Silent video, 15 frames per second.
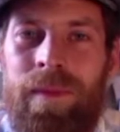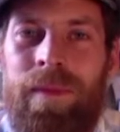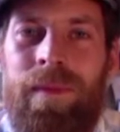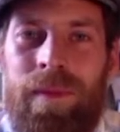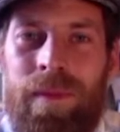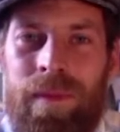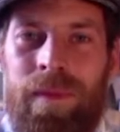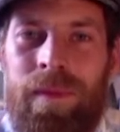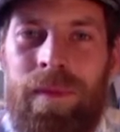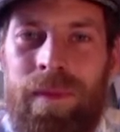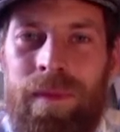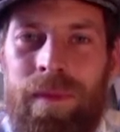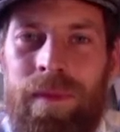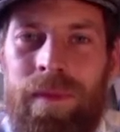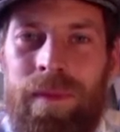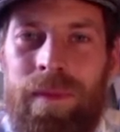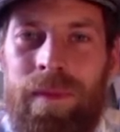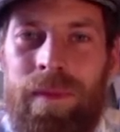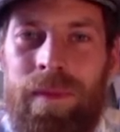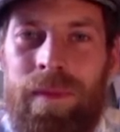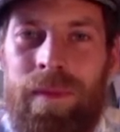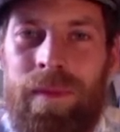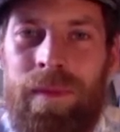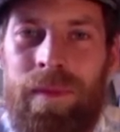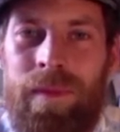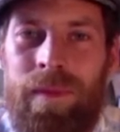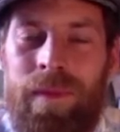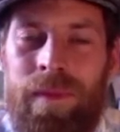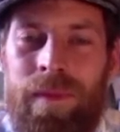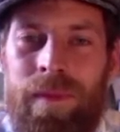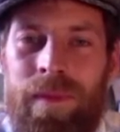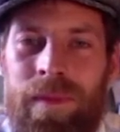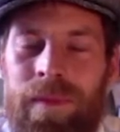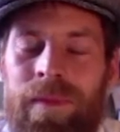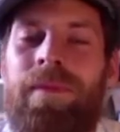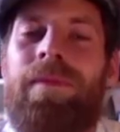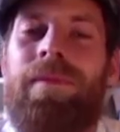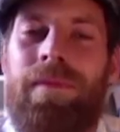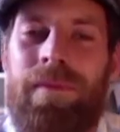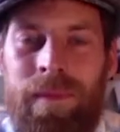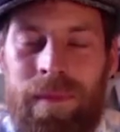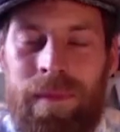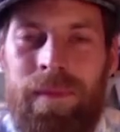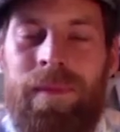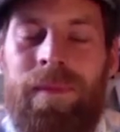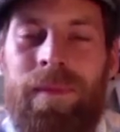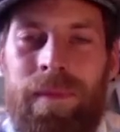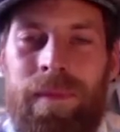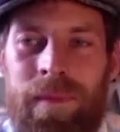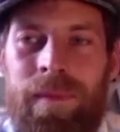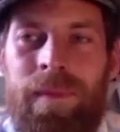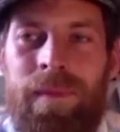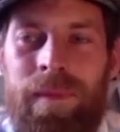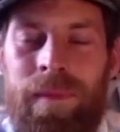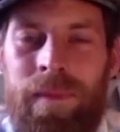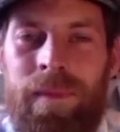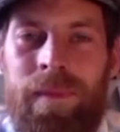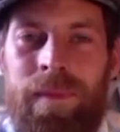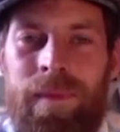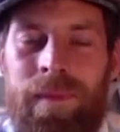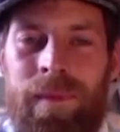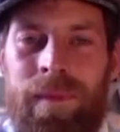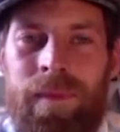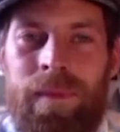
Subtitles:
(not speaking)